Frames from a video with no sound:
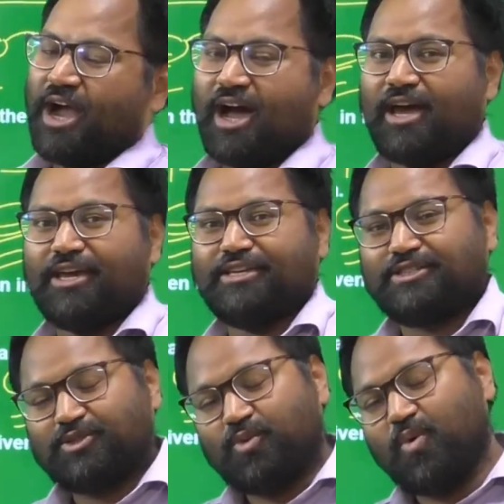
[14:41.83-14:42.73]

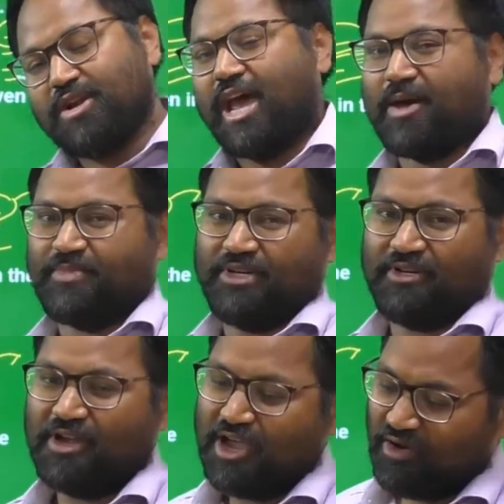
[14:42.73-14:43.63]
guys, what
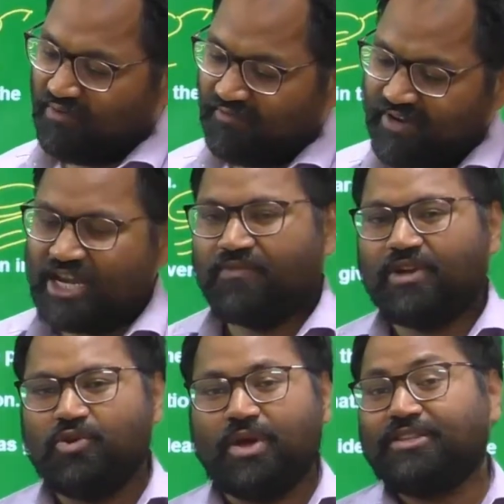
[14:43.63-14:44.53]
happened? Whenever
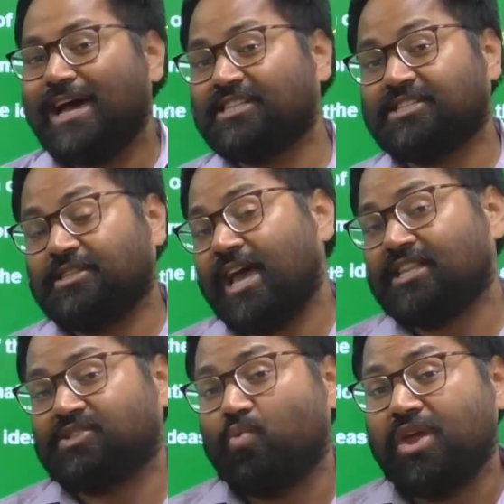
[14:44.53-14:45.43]
you get,
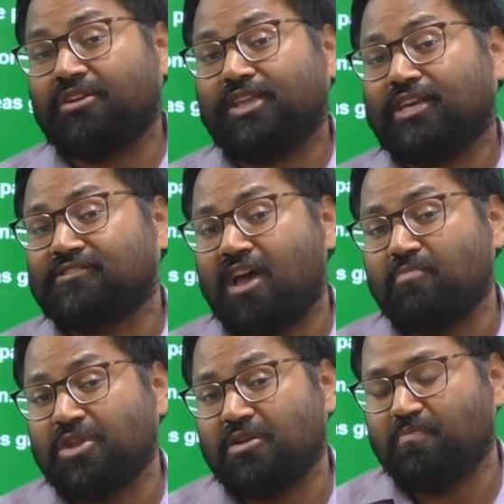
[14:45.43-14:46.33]
that's where the
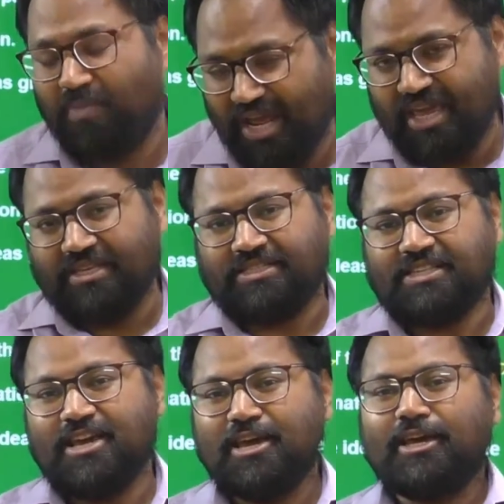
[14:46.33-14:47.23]
examiner
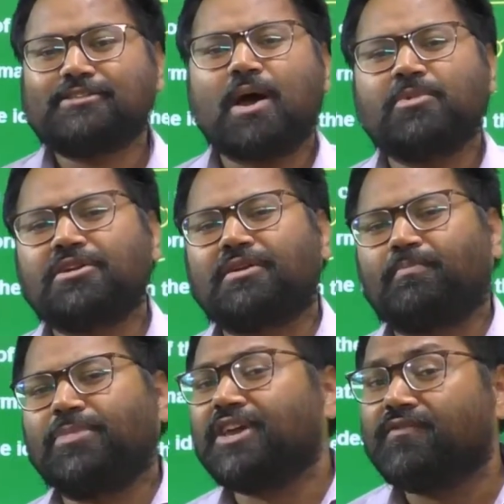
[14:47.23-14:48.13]
plays. Examiner
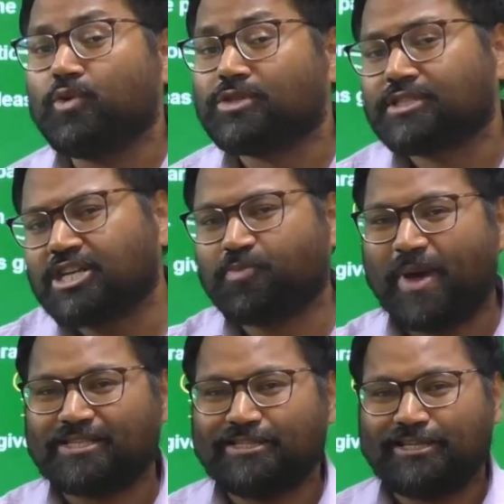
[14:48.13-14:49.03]
give you such
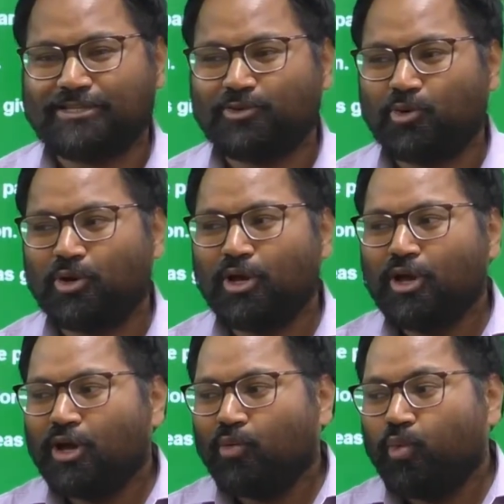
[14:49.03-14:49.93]
passages,
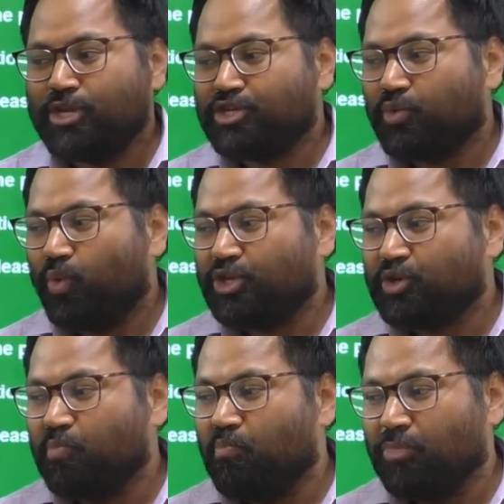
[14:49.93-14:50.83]
which
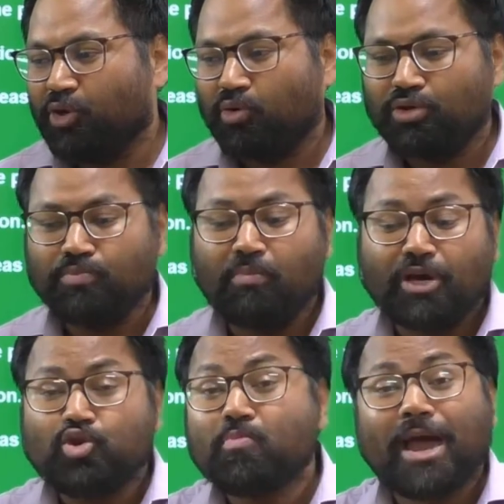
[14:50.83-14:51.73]

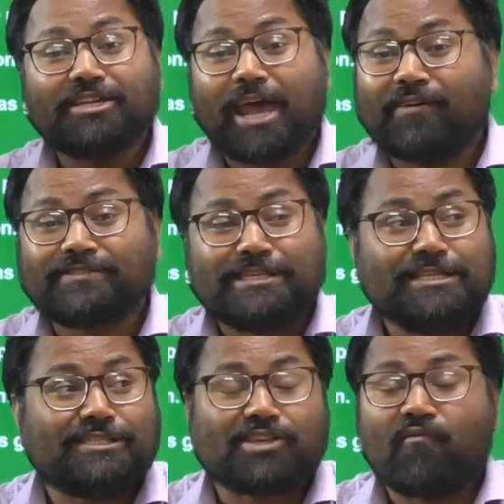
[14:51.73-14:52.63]
you might have
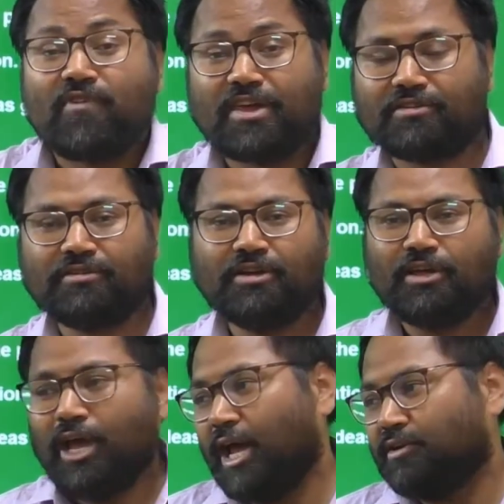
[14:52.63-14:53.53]
seen somewhere,
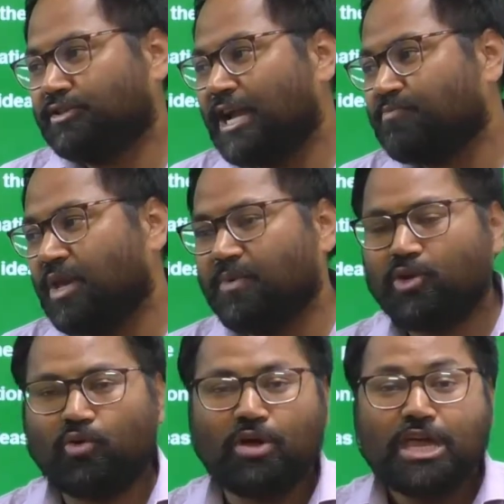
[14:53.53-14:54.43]
and that may be,
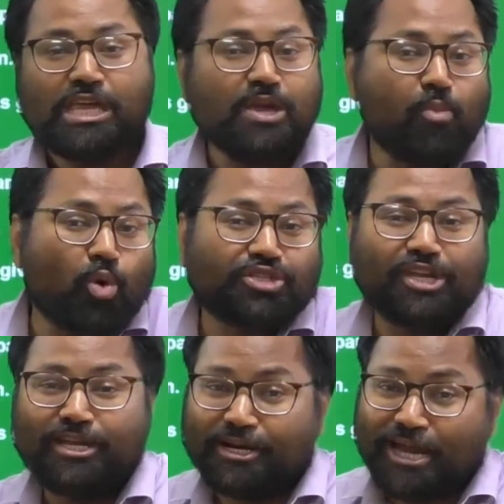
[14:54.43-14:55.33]

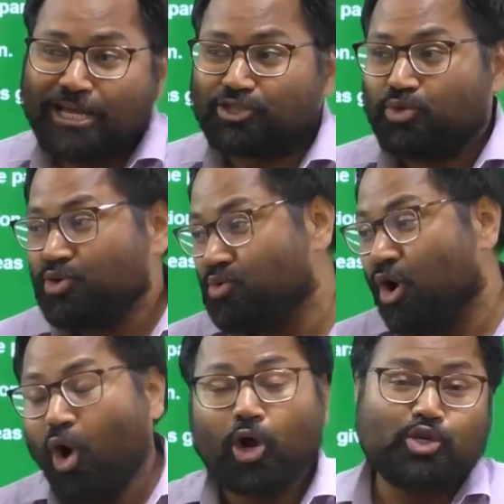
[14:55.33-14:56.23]
emotionally attached to
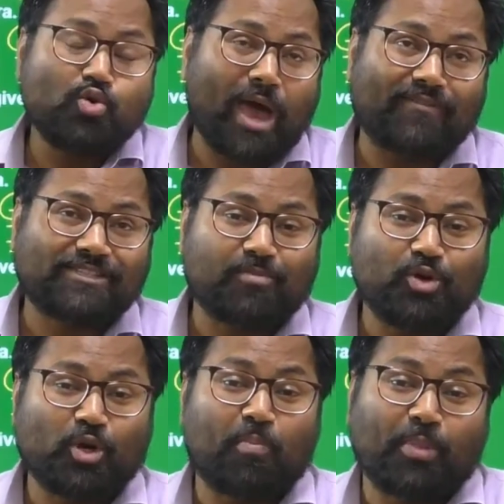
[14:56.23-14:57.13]
you, or you have some,
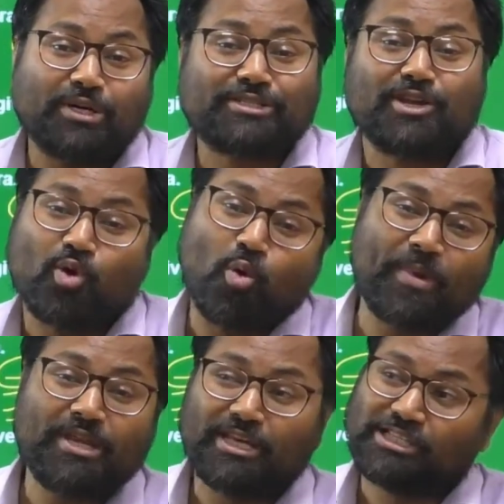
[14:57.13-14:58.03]
personal
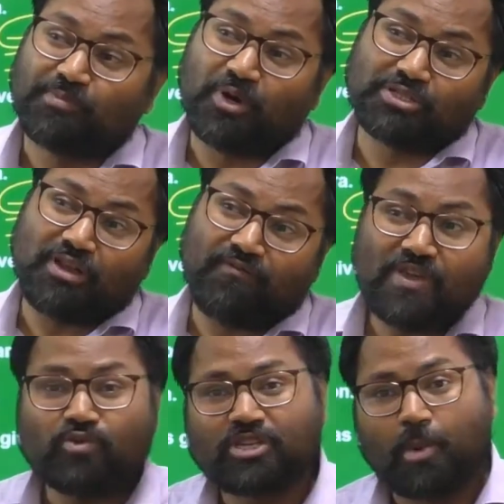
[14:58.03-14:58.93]
opinions, personal
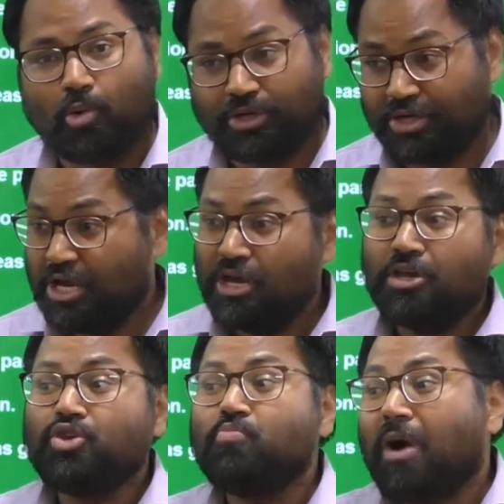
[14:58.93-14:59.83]
views about it.
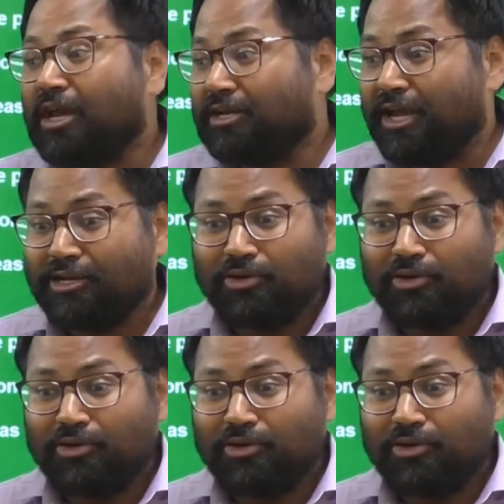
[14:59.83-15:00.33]
You might get,